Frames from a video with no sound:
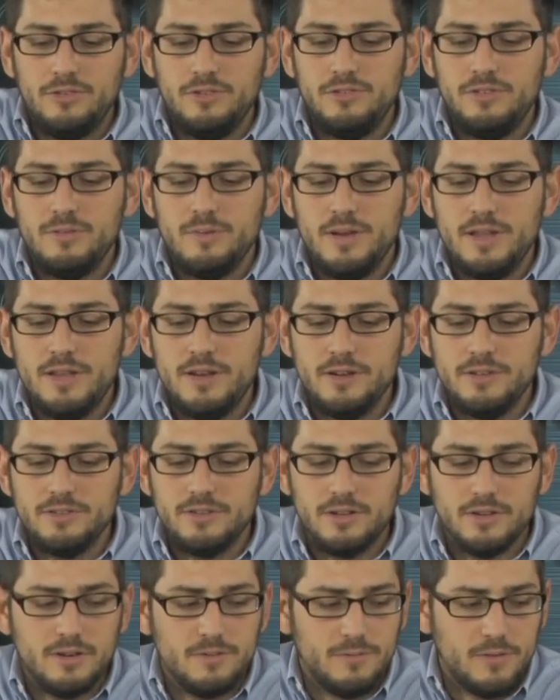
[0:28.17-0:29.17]
So you see right here, it's
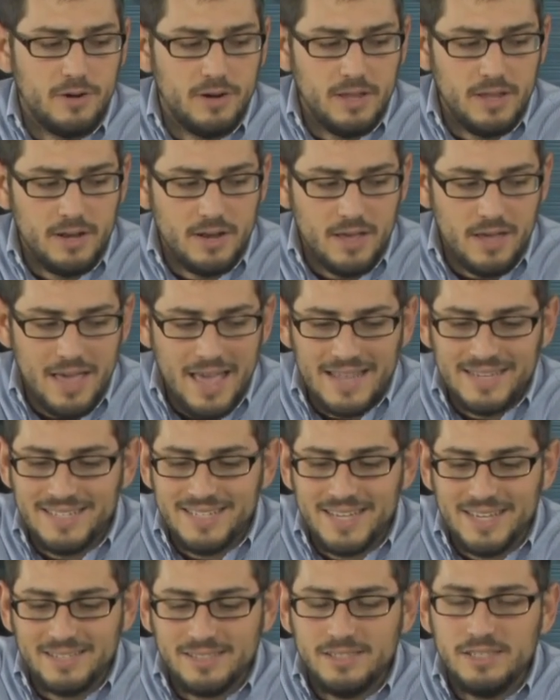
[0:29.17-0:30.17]
going to convert in uh,
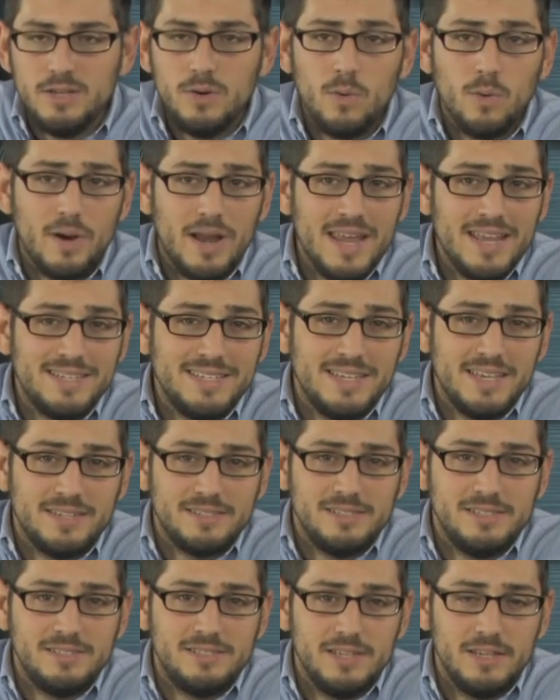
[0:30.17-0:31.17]
NTSC or
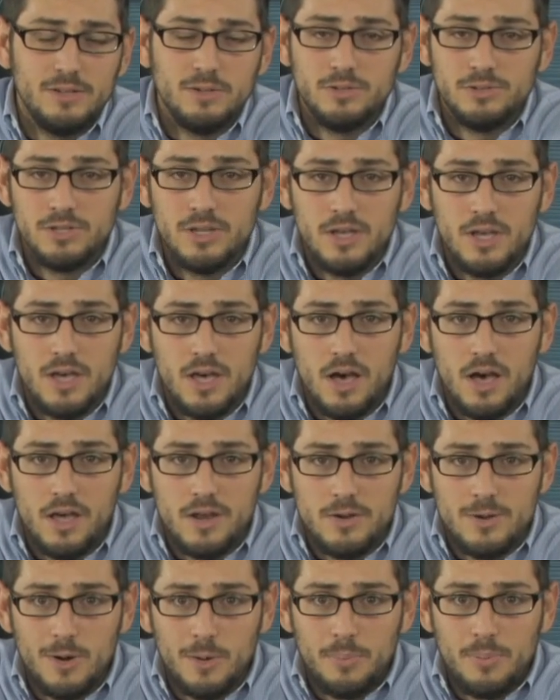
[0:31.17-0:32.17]
ATSC signals,
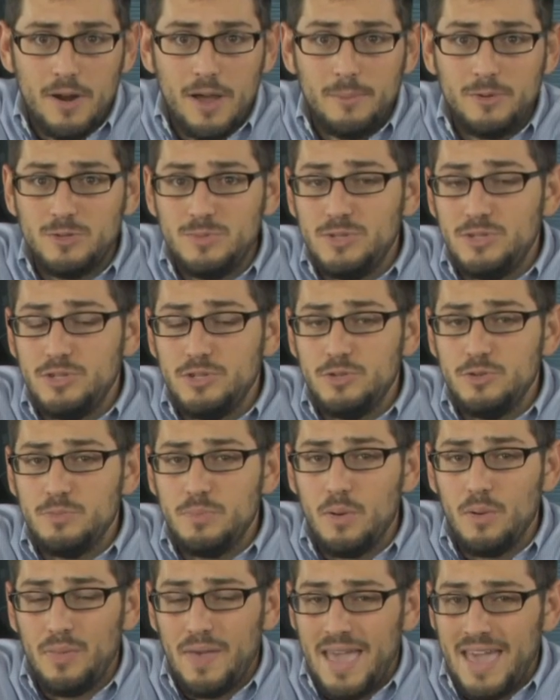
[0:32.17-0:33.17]
no problem, which means you can do
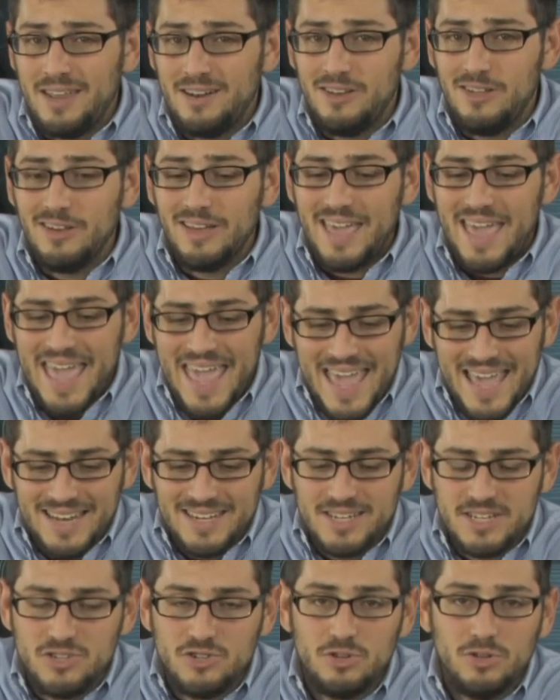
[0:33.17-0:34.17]
both analog
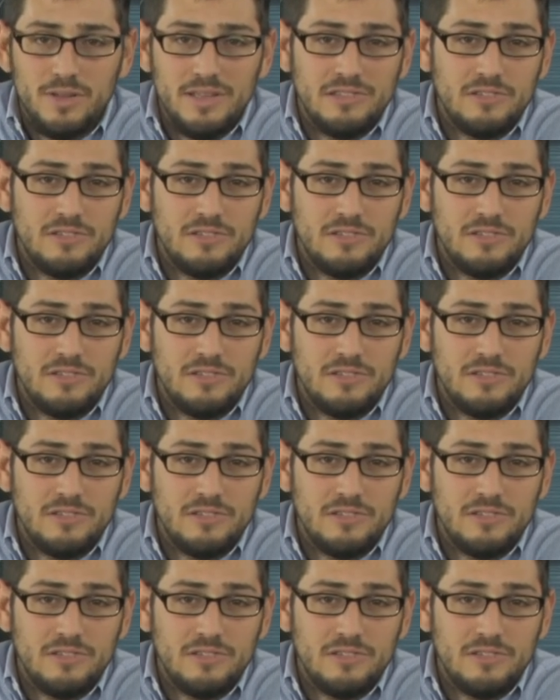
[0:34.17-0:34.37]
and digital.